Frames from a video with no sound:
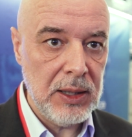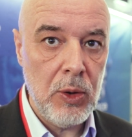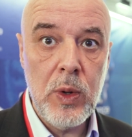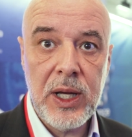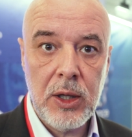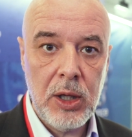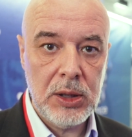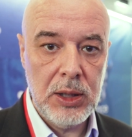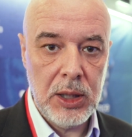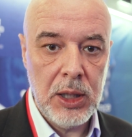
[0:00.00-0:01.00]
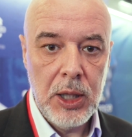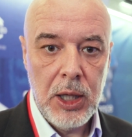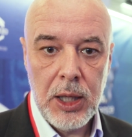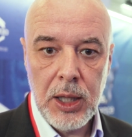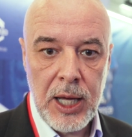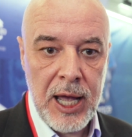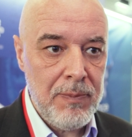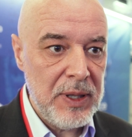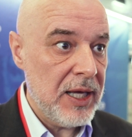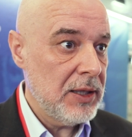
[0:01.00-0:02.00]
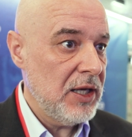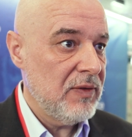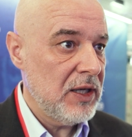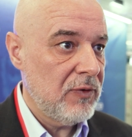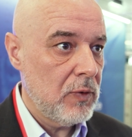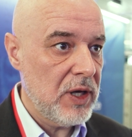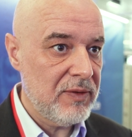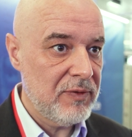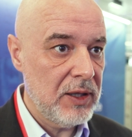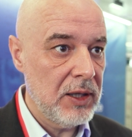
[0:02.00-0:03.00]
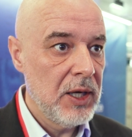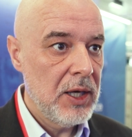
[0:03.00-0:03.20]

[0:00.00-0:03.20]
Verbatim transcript: we are not uh, uh, happy and even if we have uh,